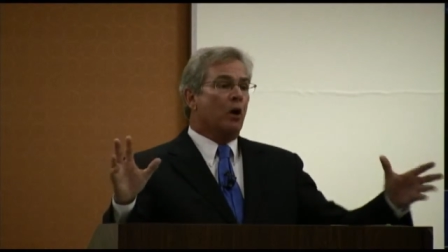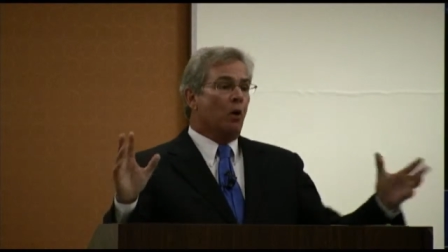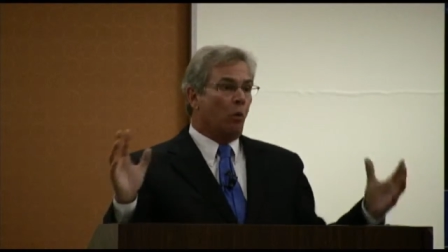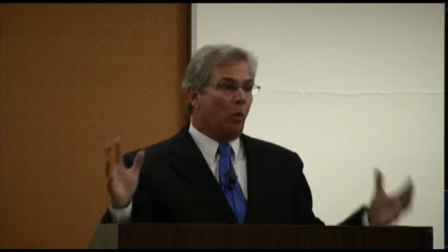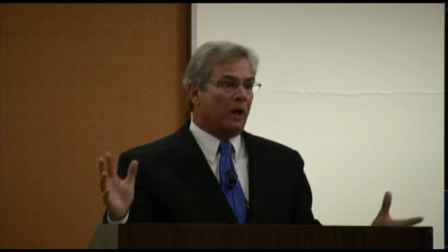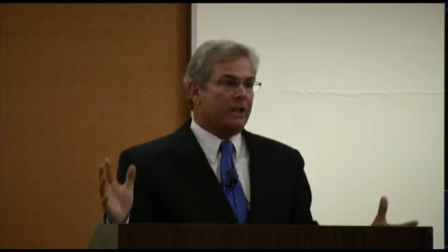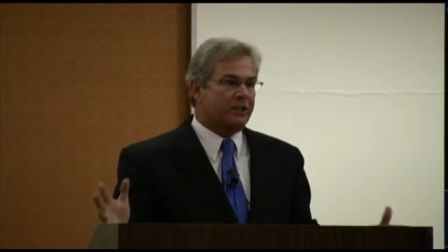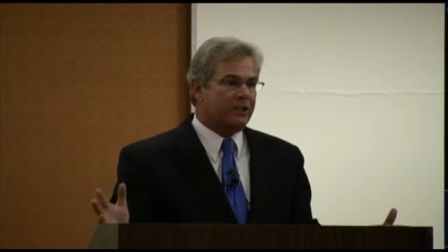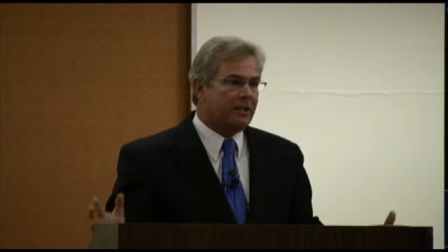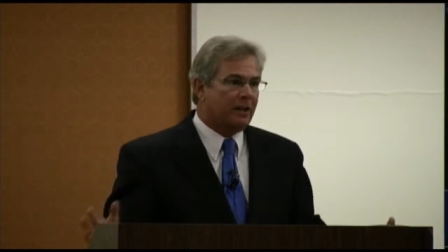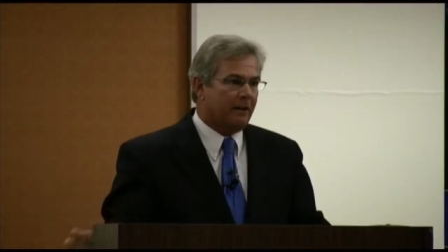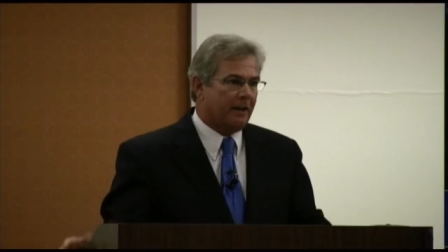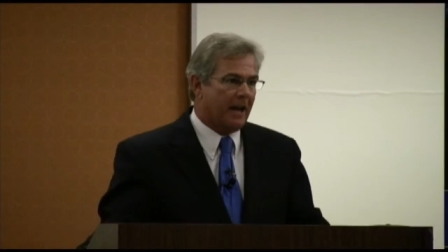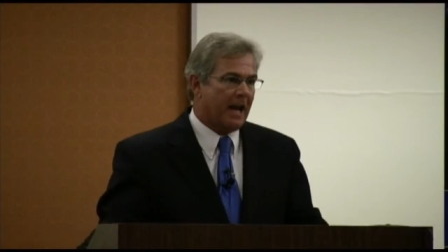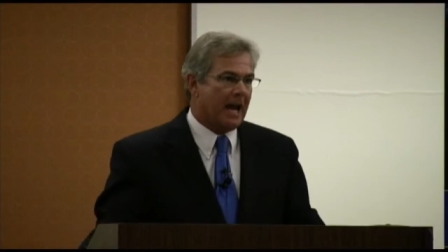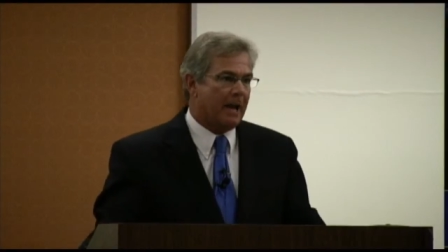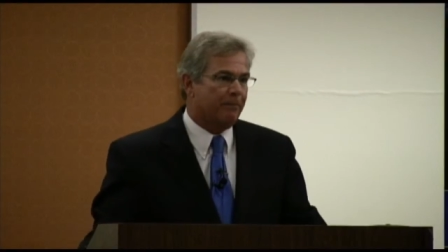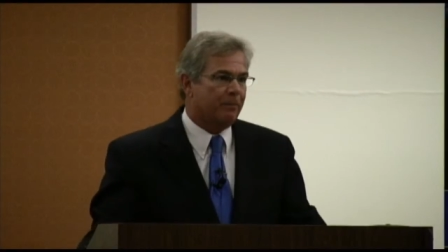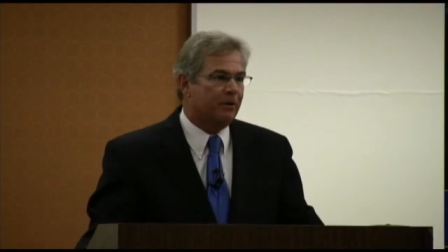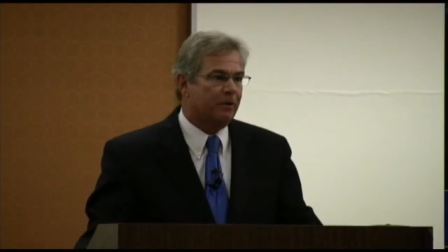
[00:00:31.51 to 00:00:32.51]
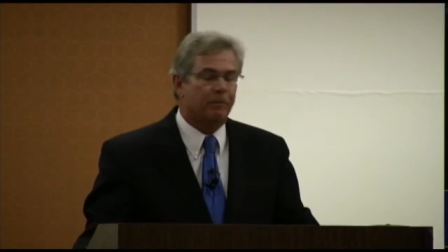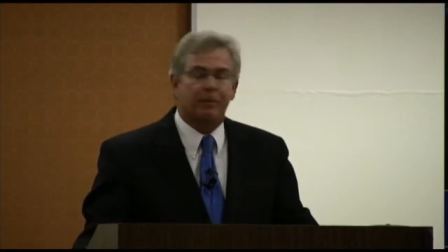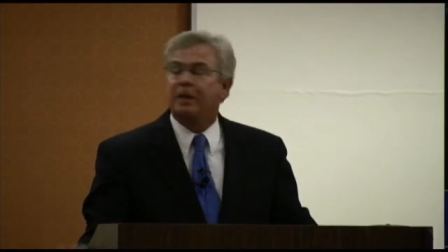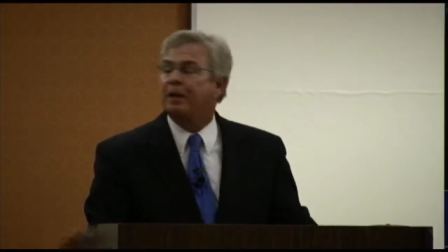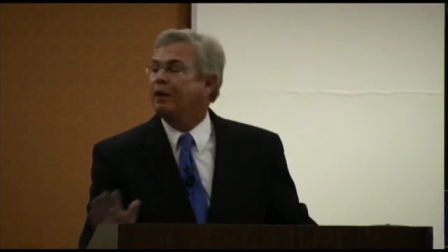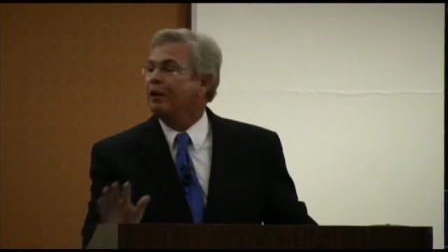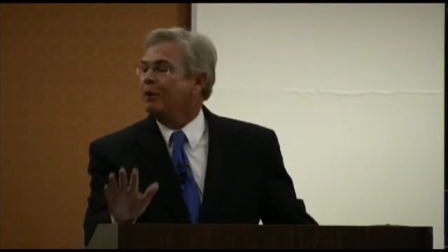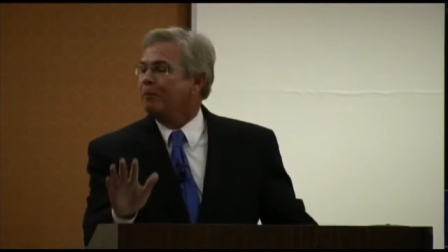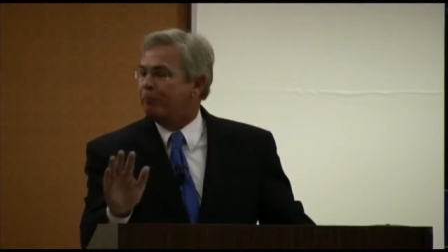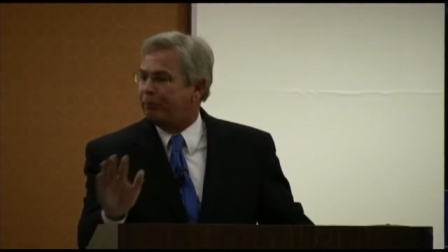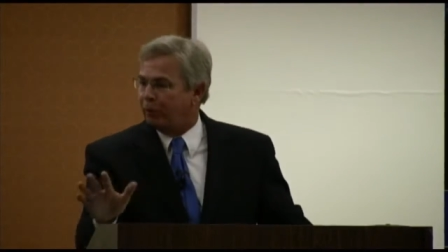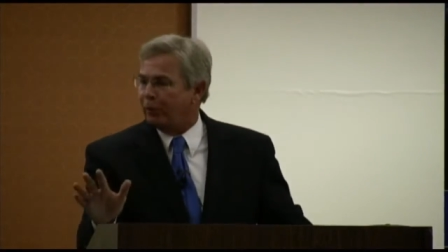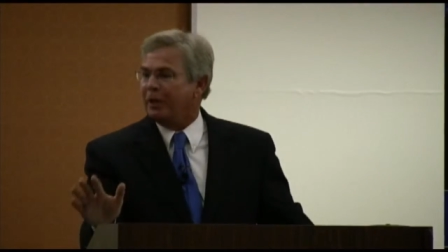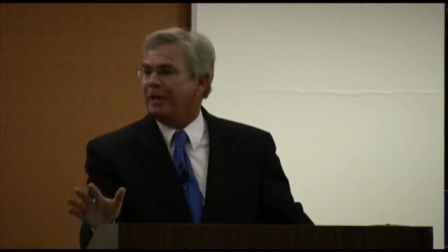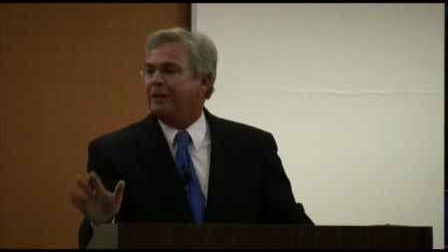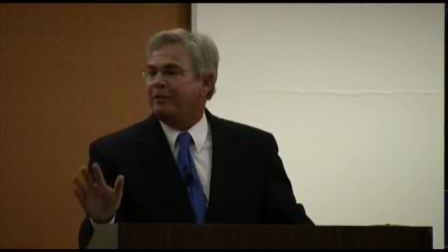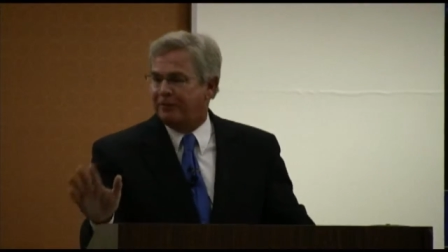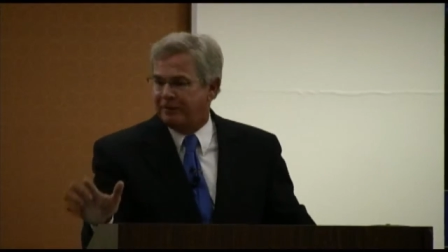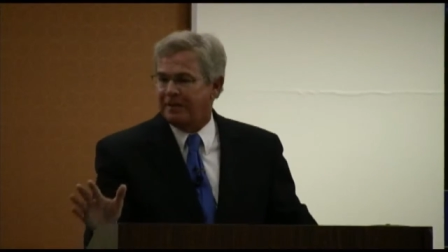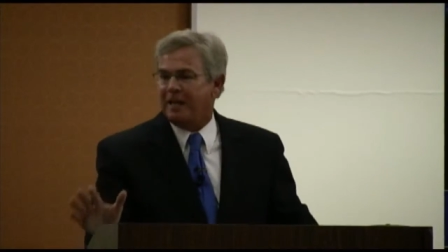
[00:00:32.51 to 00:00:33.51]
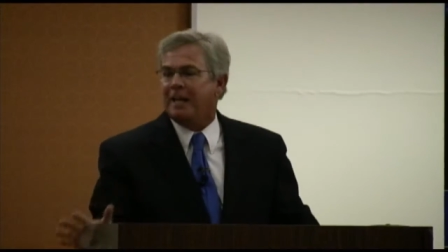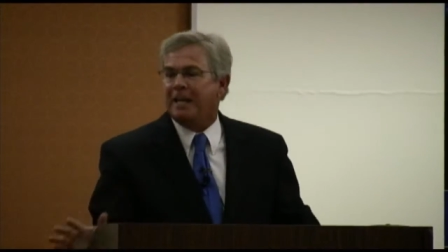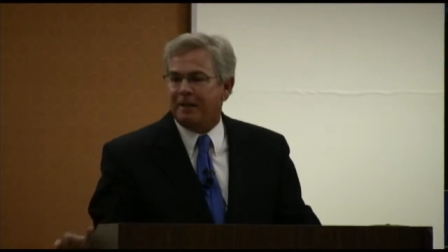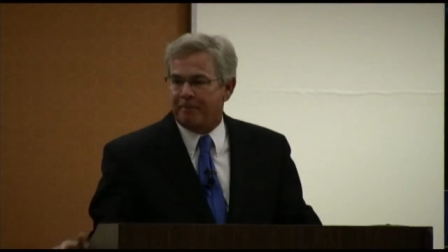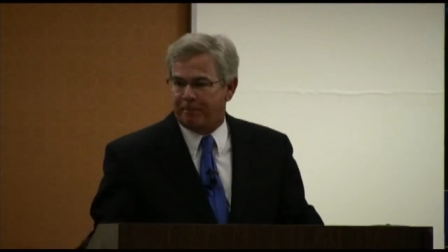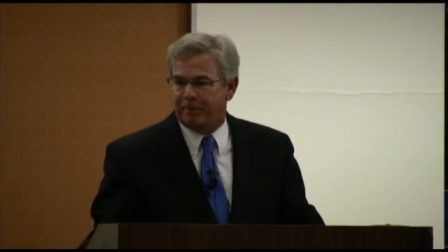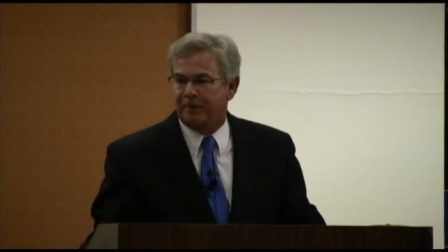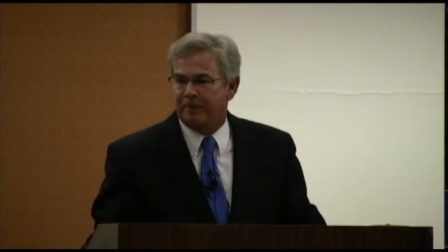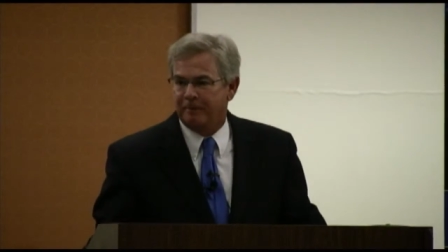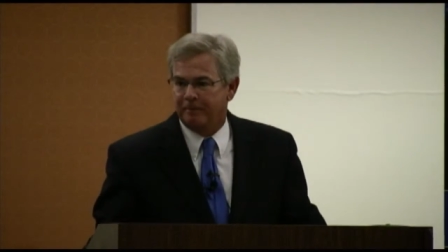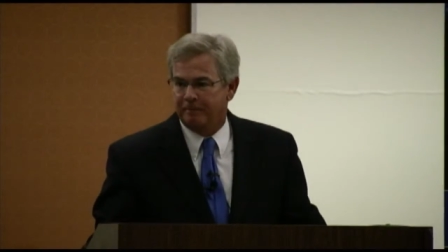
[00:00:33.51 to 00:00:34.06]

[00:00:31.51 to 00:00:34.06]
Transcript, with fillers: what's going to happen to me. Breathe deep.